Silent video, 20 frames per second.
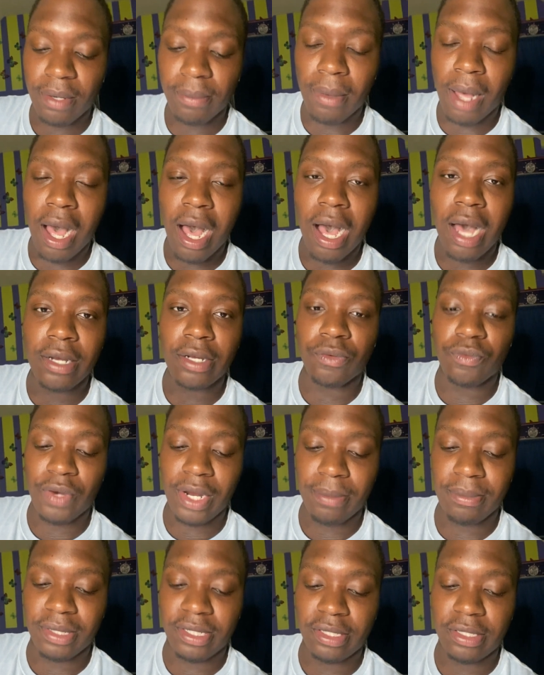Mahan and
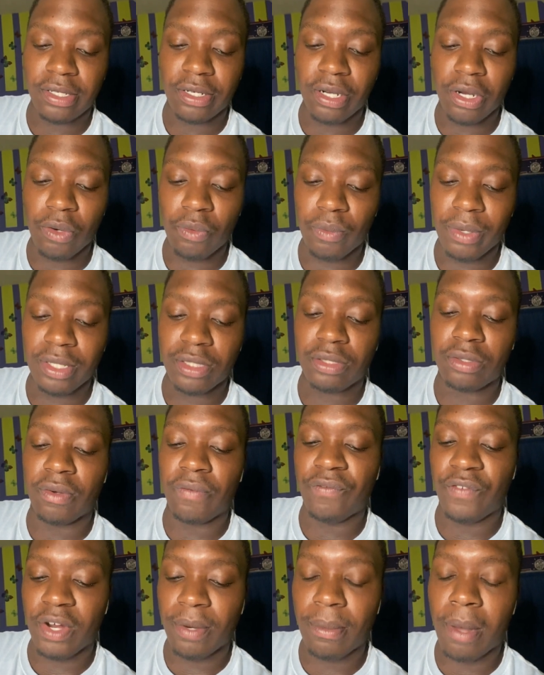Rey Mysterio, which
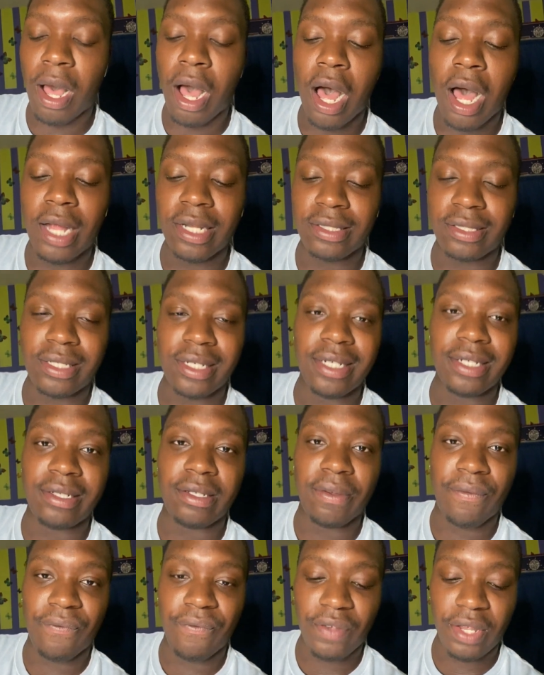Veer Mahan did
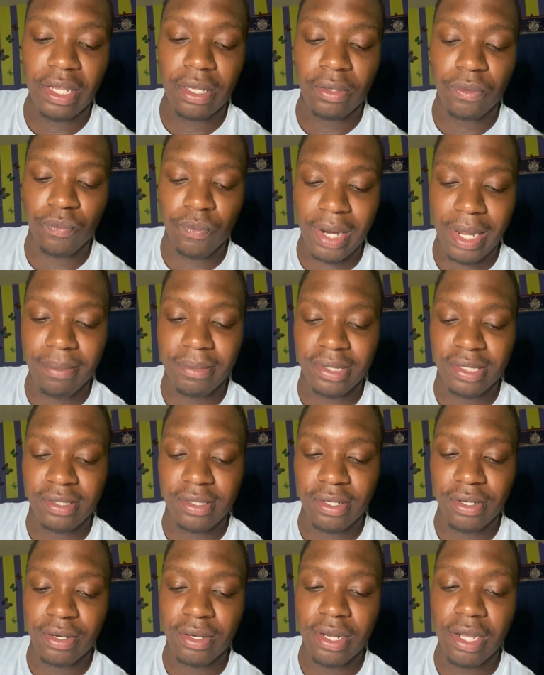defeat Rey
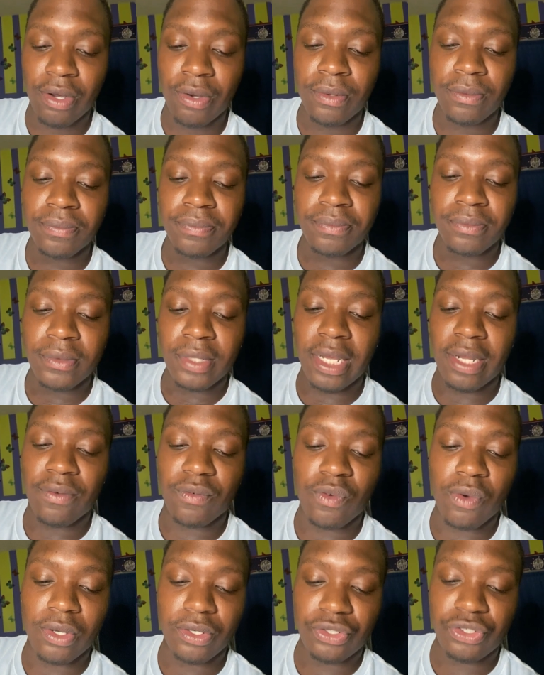Mysterio. And,
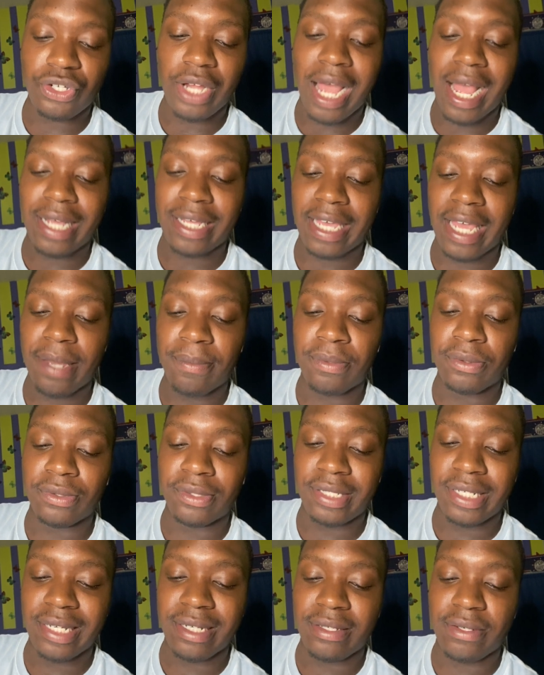of course, Chad Gable
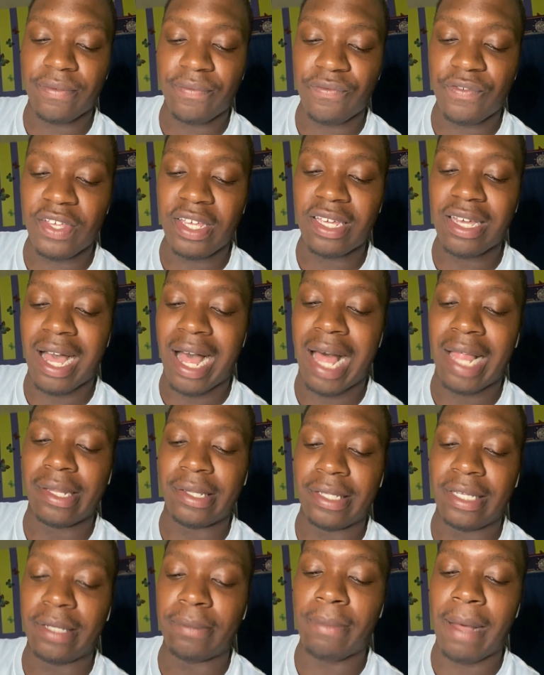did defeat
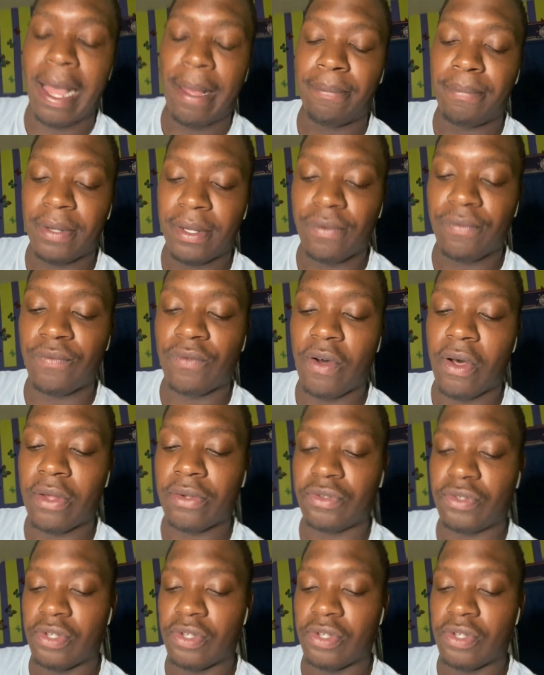Ali by pinfall.